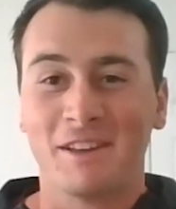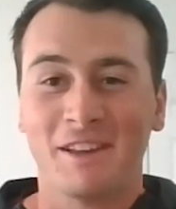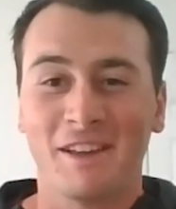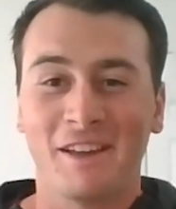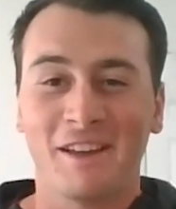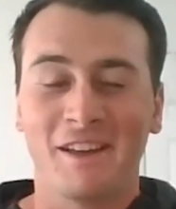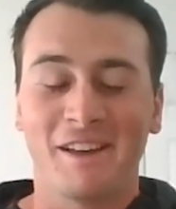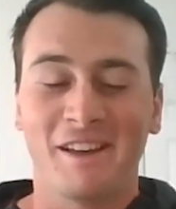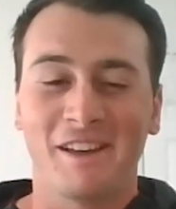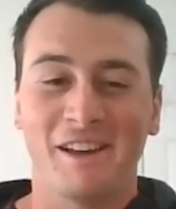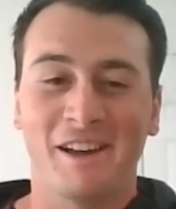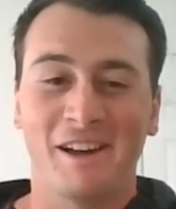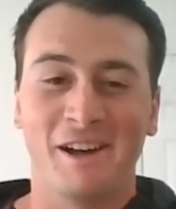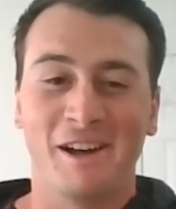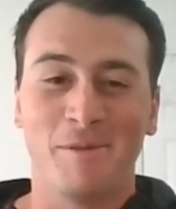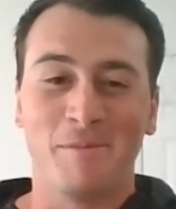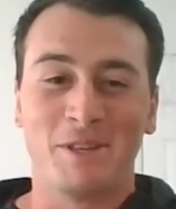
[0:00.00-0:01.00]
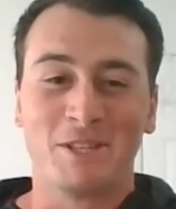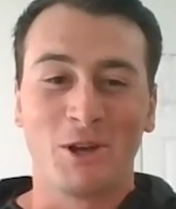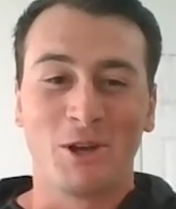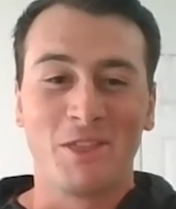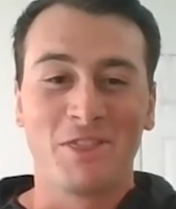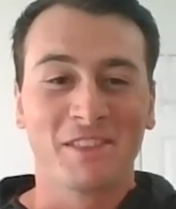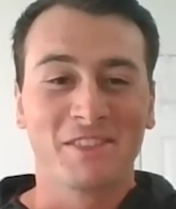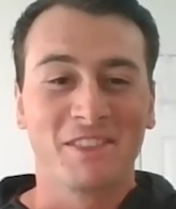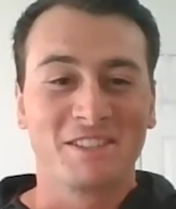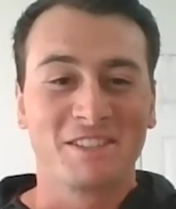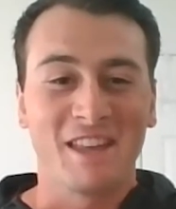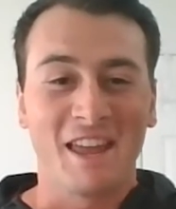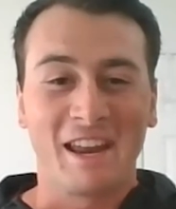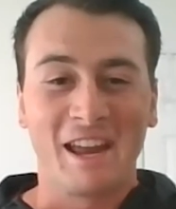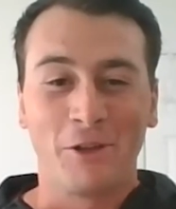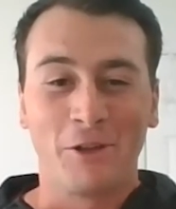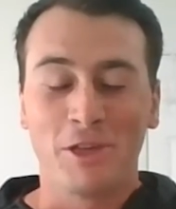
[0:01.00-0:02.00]
And so I think the
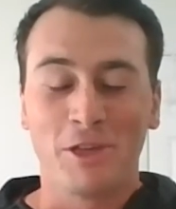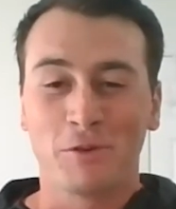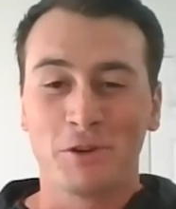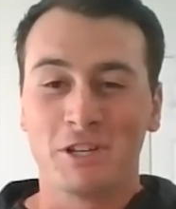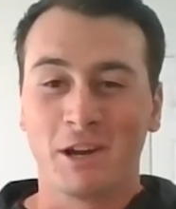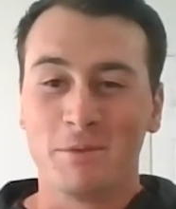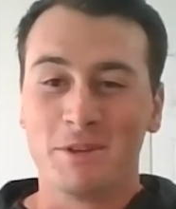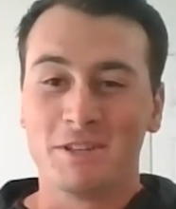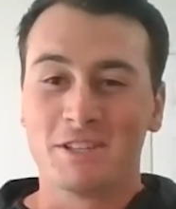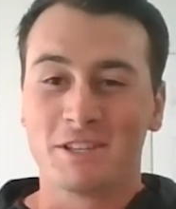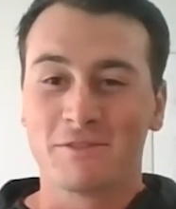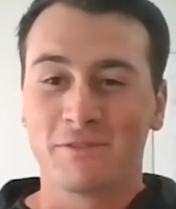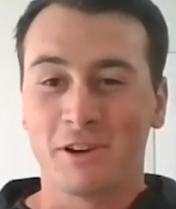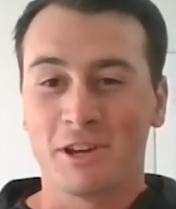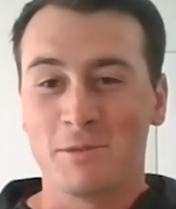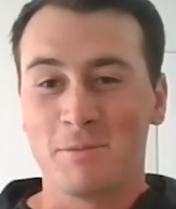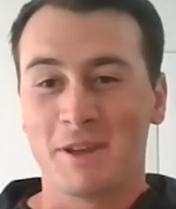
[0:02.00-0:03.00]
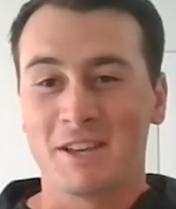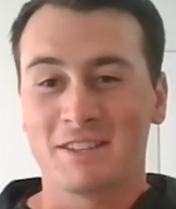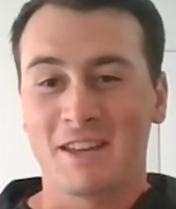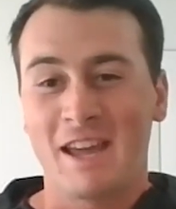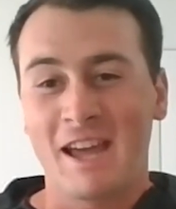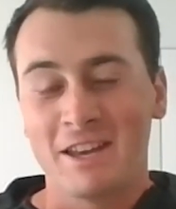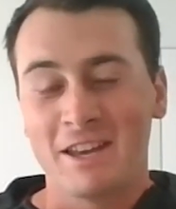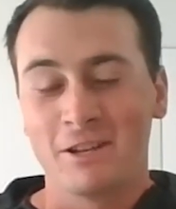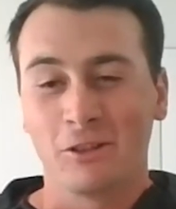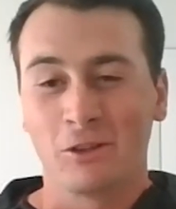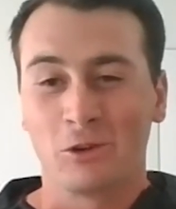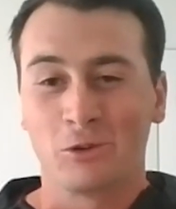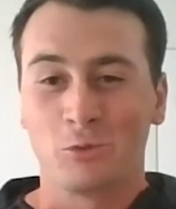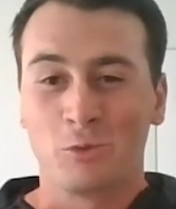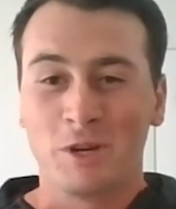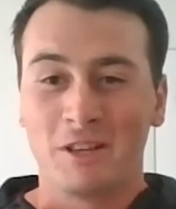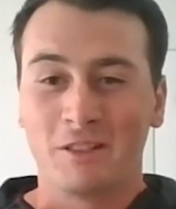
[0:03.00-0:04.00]
Staying Healthy for Dummies is funny because I had to
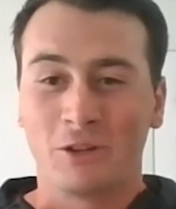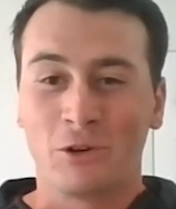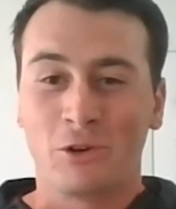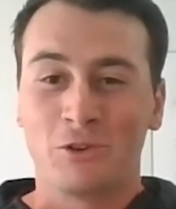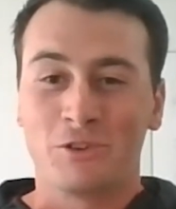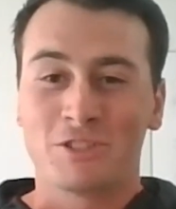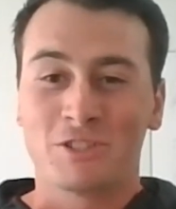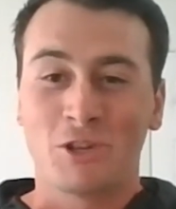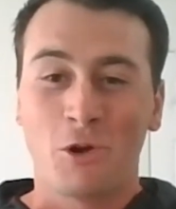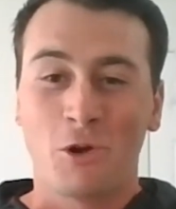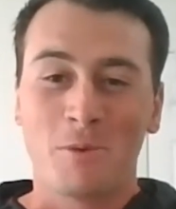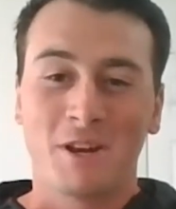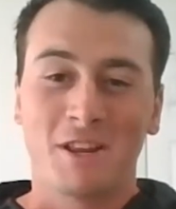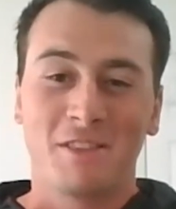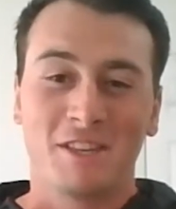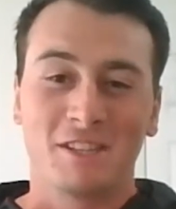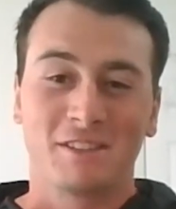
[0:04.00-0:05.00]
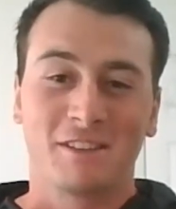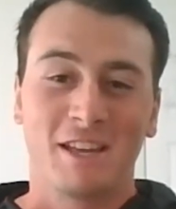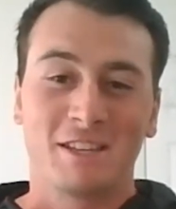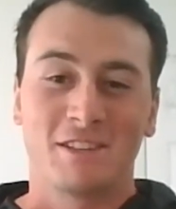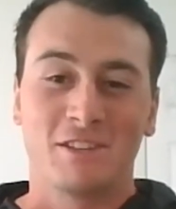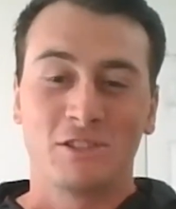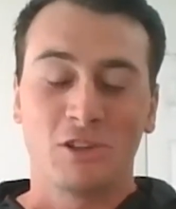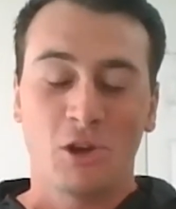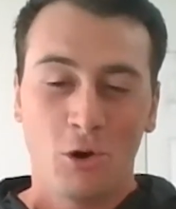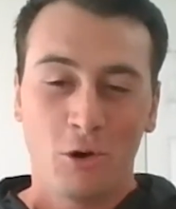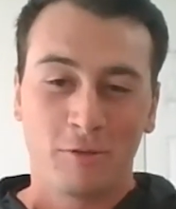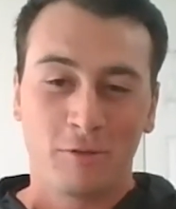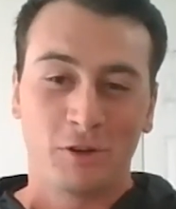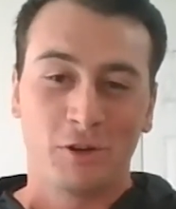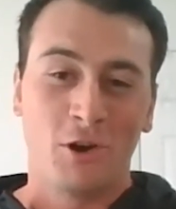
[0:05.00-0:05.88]
relearn so many of these lessons over and